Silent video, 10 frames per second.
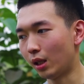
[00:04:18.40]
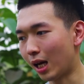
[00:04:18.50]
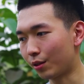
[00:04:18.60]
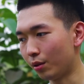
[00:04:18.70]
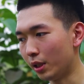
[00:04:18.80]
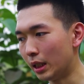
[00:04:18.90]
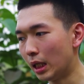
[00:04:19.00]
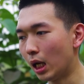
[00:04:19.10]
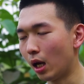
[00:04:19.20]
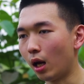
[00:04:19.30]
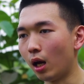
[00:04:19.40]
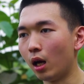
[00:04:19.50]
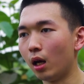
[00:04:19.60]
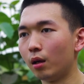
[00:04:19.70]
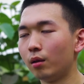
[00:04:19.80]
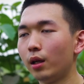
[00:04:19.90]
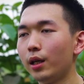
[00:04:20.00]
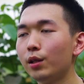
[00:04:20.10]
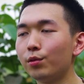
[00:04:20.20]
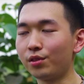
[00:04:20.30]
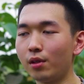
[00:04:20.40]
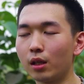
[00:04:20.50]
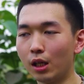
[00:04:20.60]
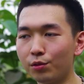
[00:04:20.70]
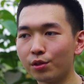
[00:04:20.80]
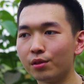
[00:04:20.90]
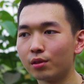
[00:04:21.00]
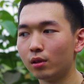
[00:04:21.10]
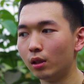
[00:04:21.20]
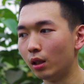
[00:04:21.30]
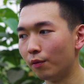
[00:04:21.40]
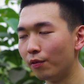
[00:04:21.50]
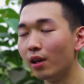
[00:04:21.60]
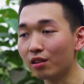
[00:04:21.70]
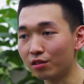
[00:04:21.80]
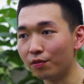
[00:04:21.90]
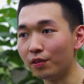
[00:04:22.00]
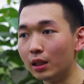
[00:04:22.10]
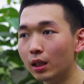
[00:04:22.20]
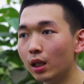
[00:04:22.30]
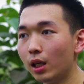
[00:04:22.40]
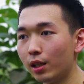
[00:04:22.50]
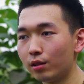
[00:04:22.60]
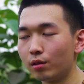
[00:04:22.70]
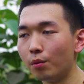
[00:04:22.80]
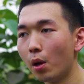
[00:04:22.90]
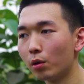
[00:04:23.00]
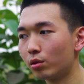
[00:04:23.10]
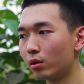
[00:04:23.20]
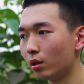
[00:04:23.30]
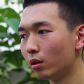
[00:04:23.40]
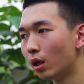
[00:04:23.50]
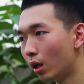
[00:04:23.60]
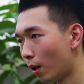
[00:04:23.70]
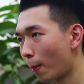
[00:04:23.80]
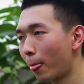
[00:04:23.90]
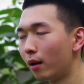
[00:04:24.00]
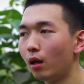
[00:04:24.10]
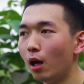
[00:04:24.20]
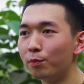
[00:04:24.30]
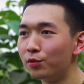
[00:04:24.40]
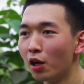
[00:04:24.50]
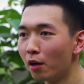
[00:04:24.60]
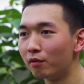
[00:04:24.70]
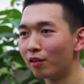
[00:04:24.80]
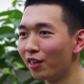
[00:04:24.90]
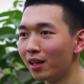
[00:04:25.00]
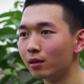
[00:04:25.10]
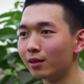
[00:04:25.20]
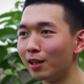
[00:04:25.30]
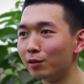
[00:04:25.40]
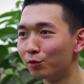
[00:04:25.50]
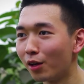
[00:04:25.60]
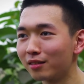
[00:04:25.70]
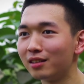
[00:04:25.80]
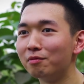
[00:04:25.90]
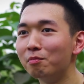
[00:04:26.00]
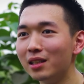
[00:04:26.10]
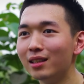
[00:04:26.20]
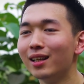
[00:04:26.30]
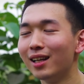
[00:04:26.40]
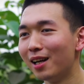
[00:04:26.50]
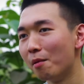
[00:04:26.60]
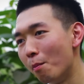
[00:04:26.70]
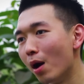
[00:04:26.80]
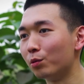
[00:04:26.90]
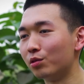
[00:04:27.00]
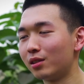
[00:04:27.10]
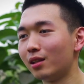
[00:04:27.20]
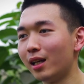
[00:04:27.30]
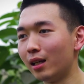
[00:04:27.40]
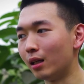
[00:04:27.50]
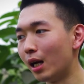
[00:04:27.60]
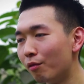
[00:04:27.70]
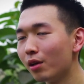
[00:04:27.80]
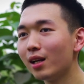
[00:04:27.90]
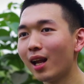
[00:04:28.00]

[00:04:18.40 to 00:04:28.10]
Actually, in Krishna Consciousness, the philosophy is the most observed thing that attracted me most, and I really